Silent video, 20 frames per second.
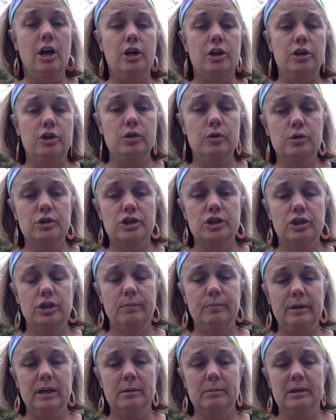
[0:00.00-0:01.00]
you
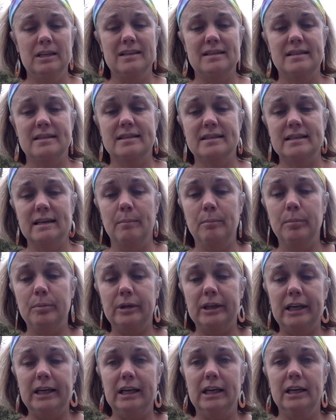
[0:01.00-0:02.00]
should be able to
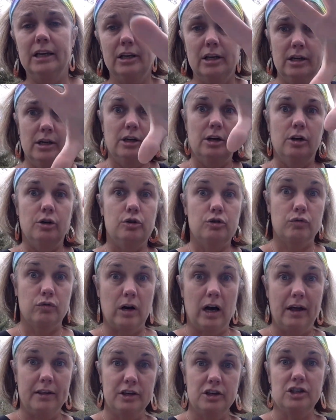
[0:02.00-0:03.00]
simply
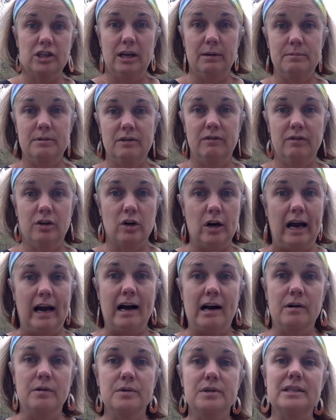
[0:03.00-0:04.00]
draw the shapes of your
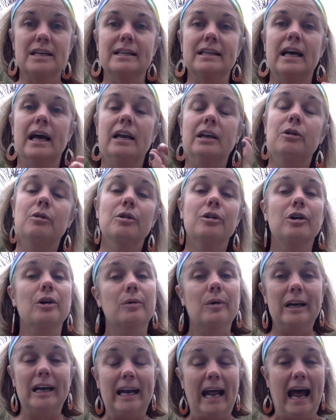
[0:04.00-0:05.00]
house, and then you can
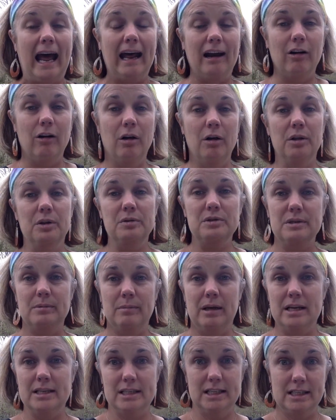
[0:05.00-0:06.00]
go in and add all those
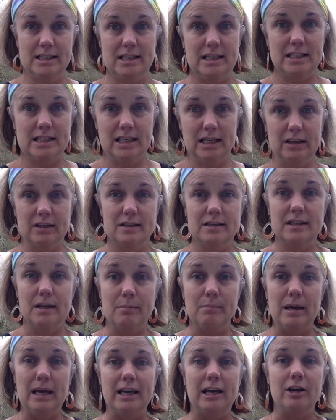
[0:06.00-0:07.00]
amazing details
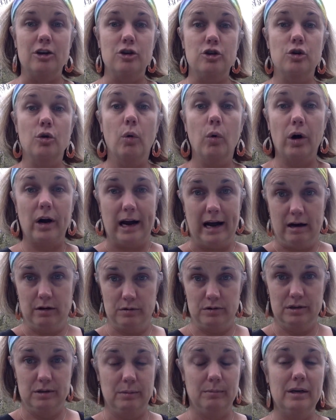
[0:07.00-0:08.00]
that make it your
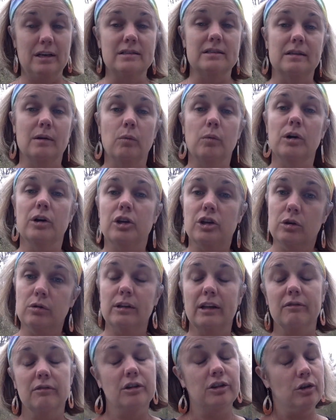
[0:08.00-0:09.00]
house. It makes it where you
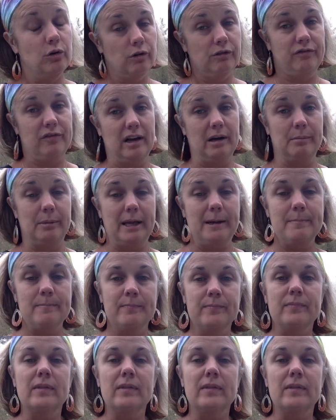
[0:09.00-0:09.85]
live with your family.